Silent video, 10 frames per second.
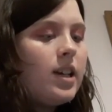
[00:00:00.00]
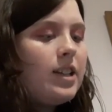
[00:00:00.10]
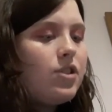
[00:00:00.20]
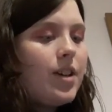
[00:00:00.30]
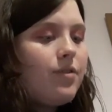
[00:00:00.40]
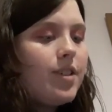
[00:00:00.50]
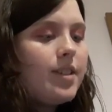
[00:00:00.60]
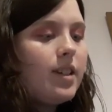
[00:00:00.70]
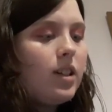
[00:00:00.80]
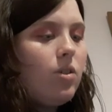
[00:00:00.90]
Jeffery
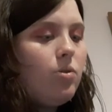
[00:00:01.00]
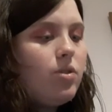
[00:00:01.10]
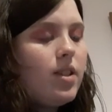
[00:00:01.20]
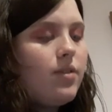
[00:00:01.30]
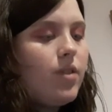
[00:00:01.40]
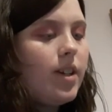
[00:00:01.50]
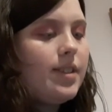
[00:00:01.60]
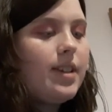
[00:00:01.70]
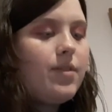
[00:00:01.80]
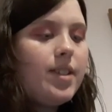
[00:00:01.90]
Star launched his first
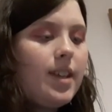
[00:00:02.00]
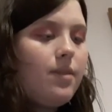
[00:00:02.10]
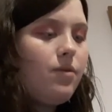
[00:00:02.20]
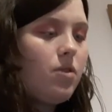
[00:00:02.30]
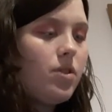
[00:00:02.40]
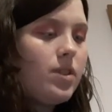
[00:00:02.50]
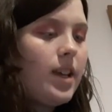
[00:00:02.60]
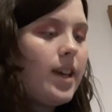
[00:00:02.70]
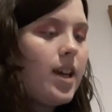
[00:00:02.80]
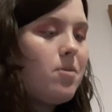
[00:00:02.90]
ever Skin Frost. They
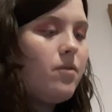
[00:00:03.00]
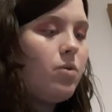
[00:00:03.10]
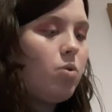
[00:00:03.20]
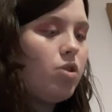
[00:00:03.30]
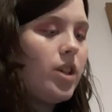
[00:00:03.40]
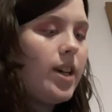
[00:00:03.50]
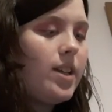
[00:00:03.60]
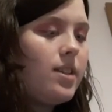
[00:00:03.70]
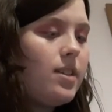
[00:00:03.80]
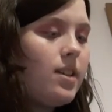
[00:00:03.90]
came in 4
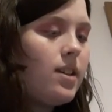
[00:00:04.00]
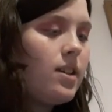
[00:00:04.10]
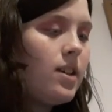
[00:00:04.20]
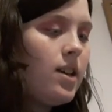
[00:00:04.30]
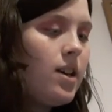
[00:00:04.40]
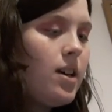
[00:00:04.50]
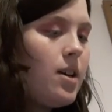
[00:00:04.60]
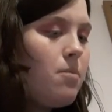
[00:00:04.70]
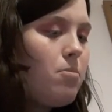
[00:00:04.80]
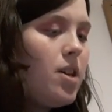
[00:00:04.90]
shades.
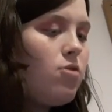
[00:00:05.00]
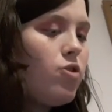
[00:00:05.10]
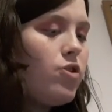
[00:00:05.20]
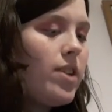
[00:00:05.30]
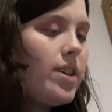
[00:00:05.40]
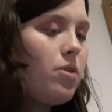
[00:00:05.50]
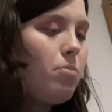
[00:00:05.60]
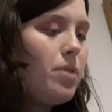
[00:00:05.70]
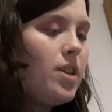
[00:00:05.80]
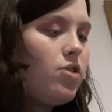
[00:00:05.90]
Peachy shade called
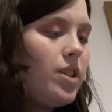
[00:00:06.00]
Peachy